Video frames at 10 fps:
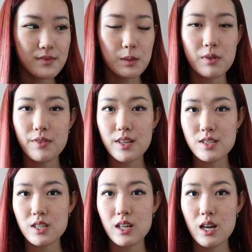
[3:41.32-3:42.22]
the
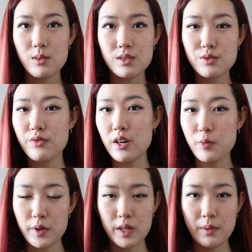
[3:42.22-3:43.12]
professor, I was very
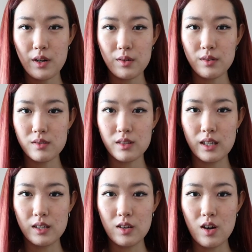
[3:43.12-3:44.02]
worried about
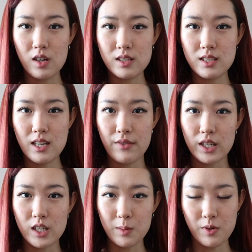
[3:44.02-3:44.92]
like not
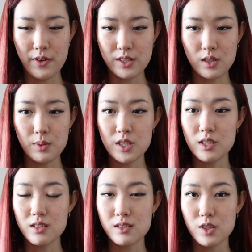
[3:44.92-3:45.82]
having a good professor, but
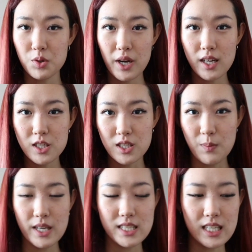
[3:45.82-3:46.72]
she's great, she's
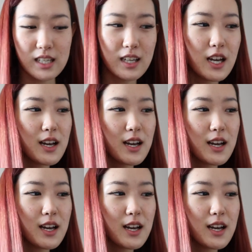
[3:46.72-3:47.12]
amazing.